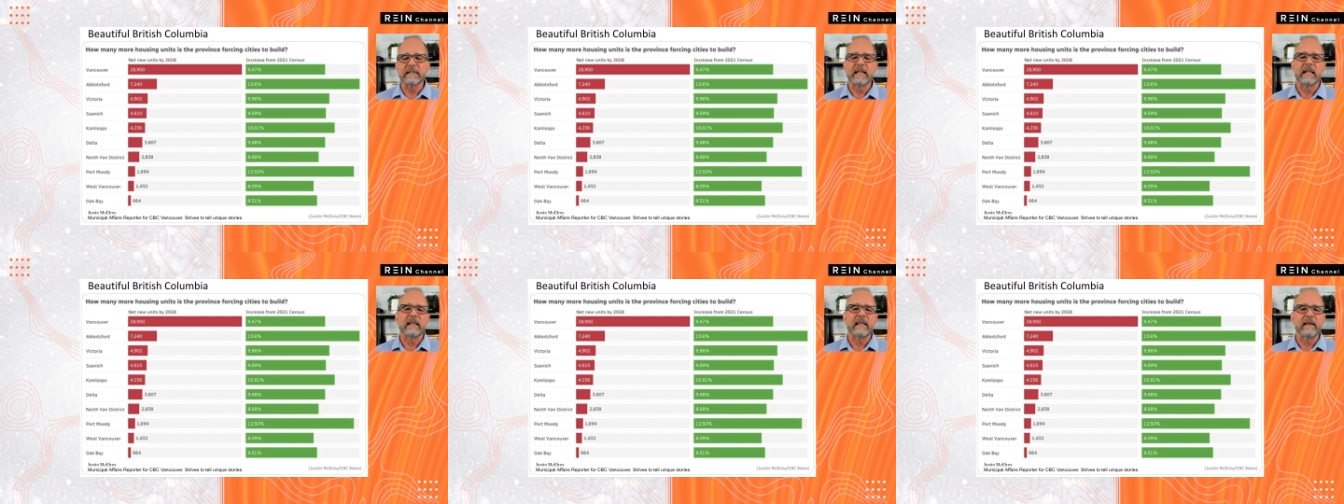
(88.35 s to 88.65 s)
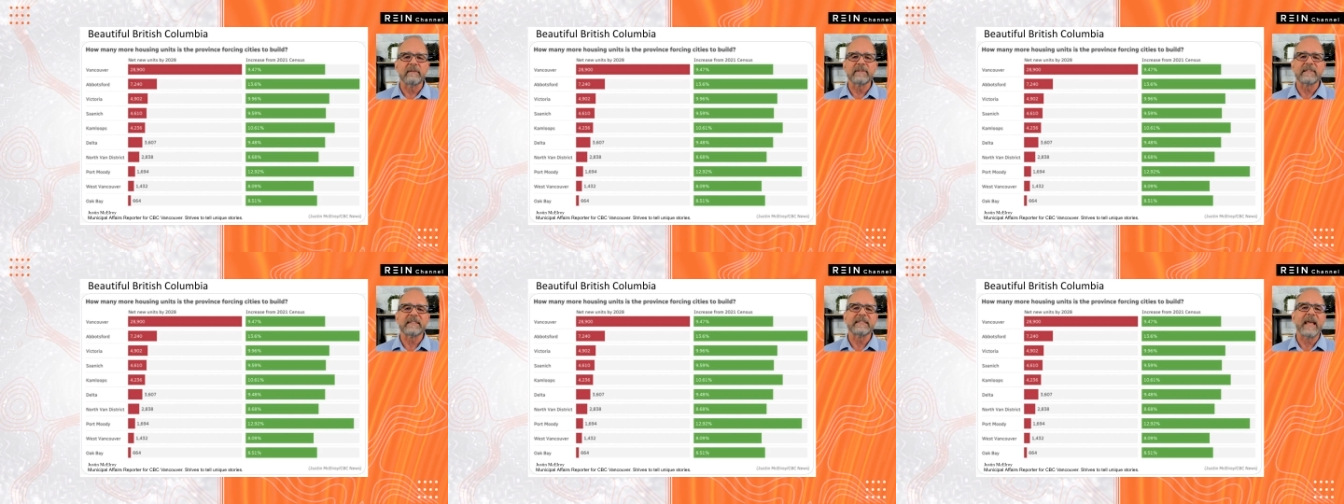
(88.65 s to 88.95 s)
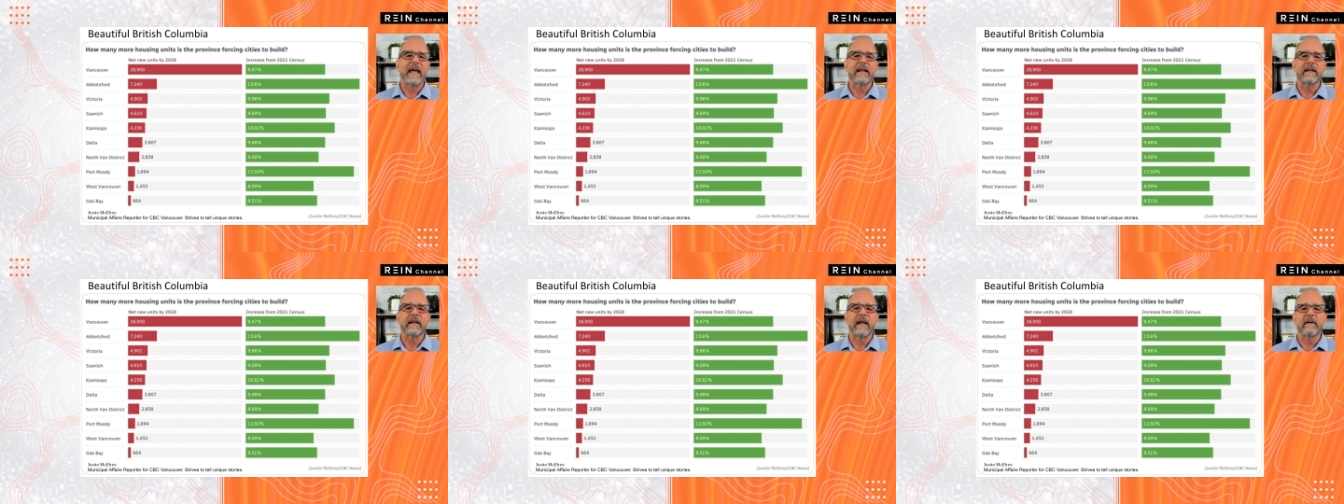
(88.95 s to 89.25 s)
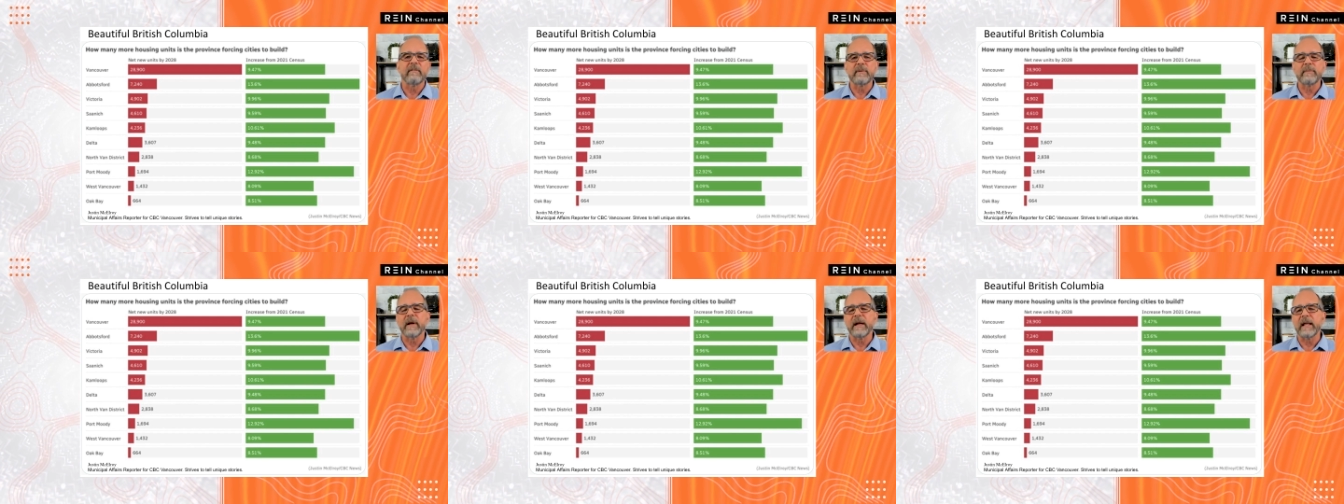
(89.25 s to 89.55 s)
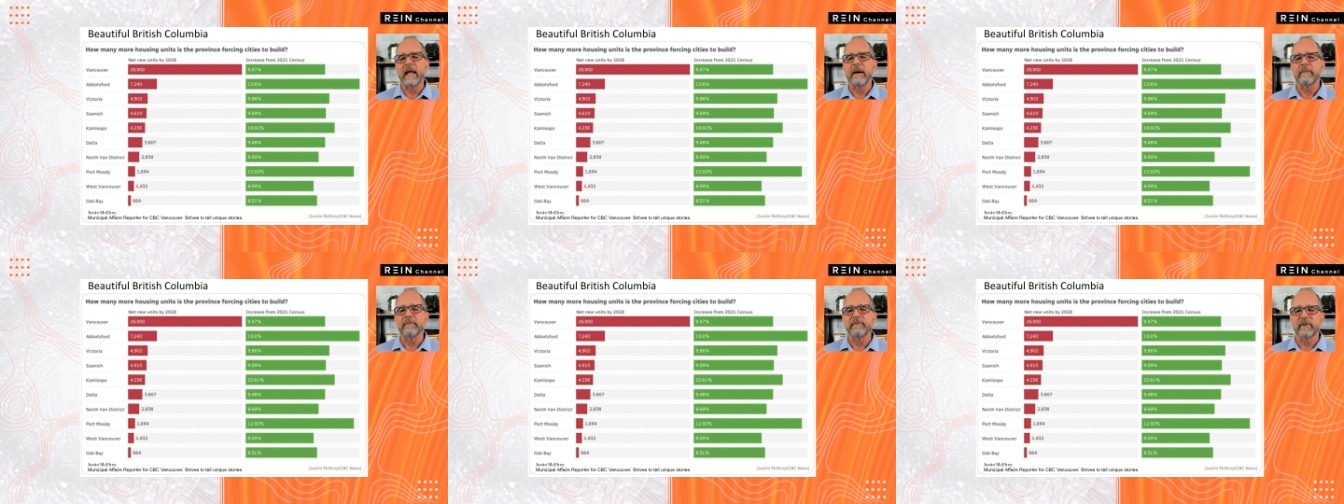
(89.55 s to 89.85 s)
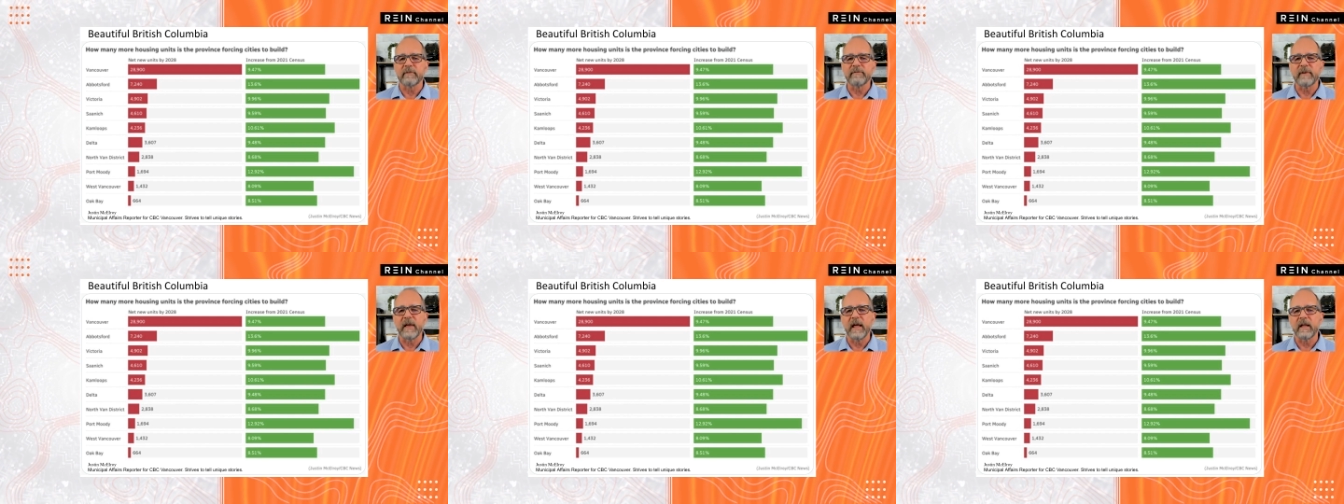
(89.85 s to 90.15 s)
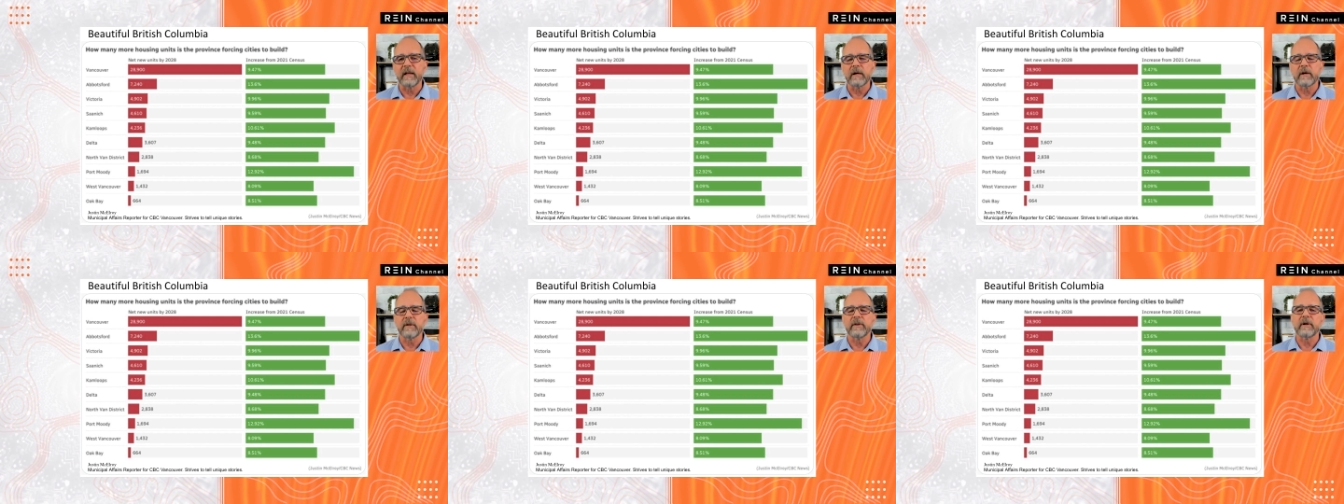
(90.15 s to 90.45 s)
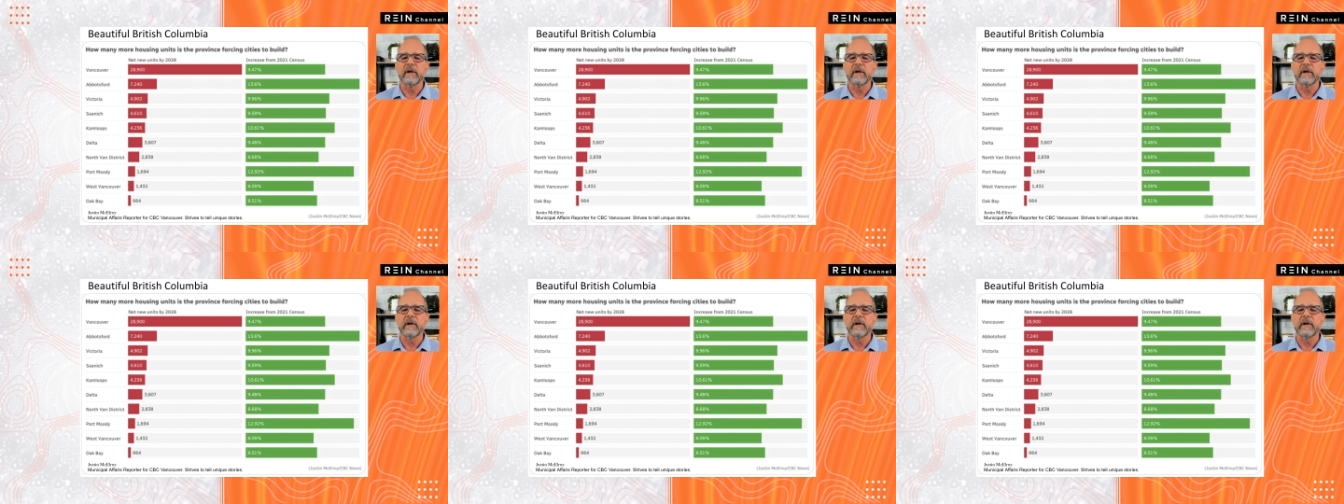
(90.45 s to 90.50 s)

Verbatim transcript: is that they've set everybody up for failure.